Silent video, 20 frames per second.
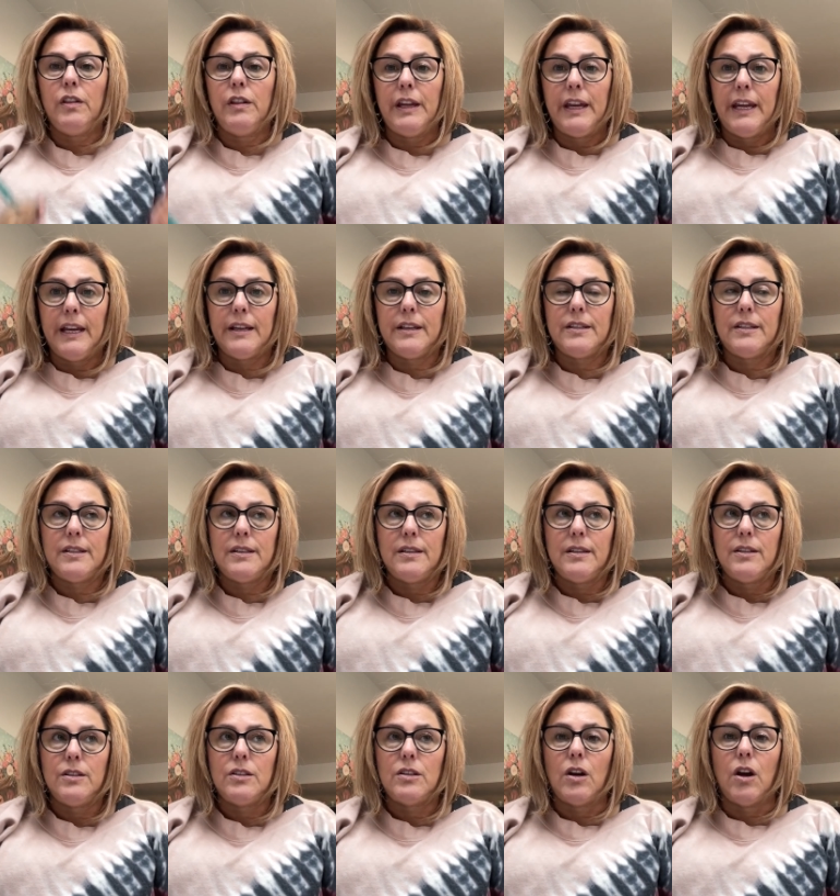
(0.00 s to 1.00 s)
links
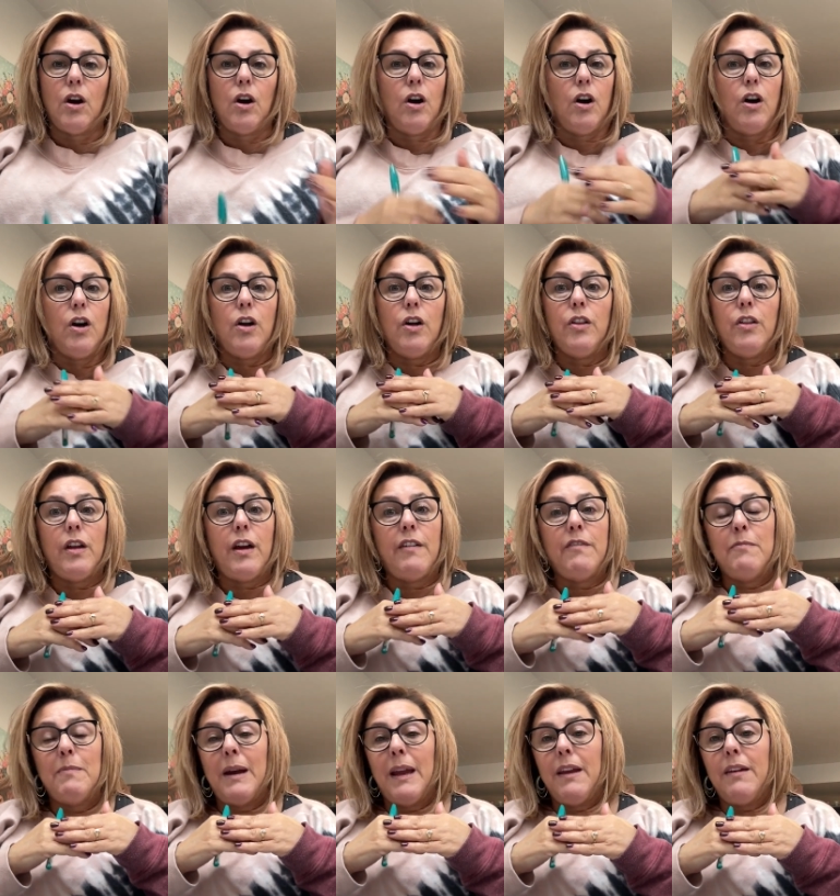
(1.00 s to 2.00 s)
to all of
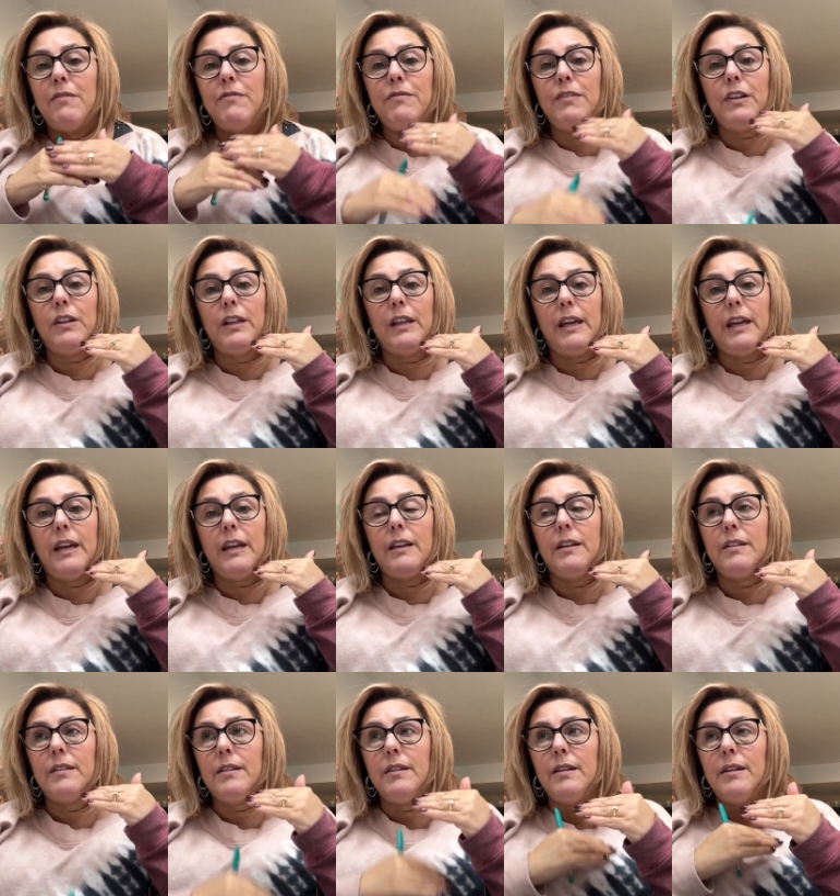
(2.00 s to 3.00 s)
my
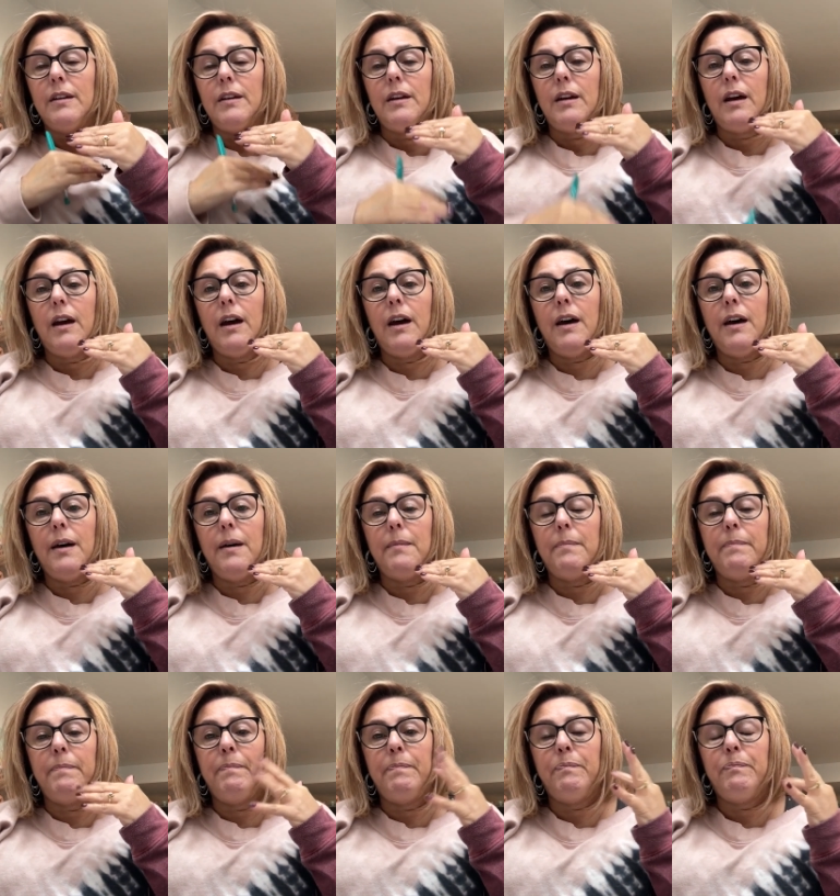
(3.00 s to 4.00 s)
affiliate
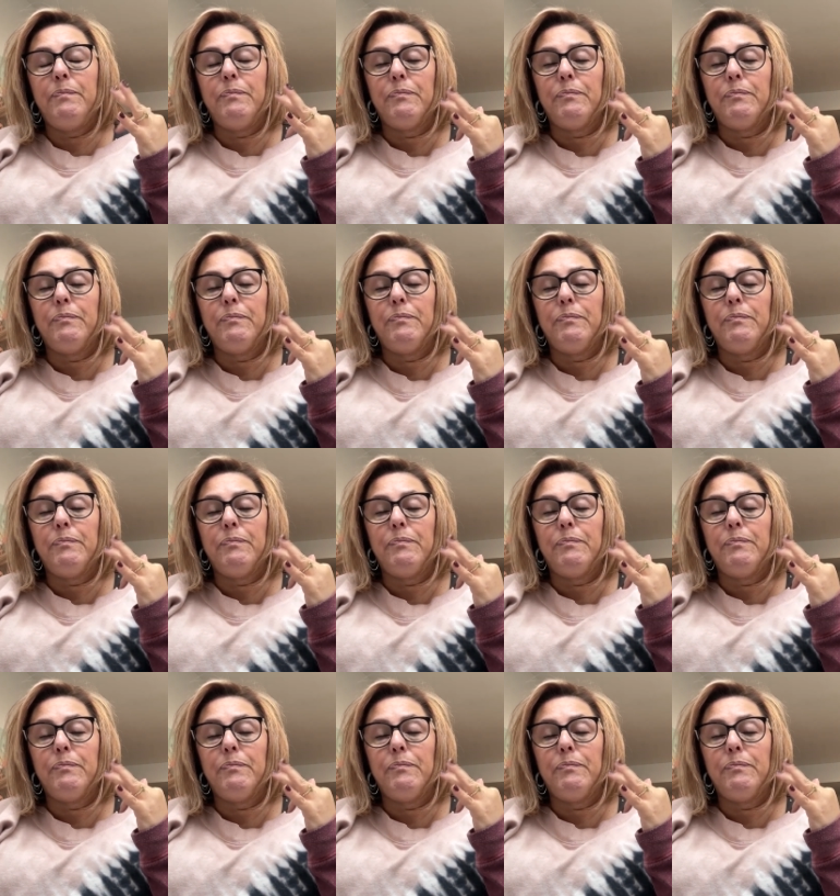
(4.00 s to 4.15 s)
um,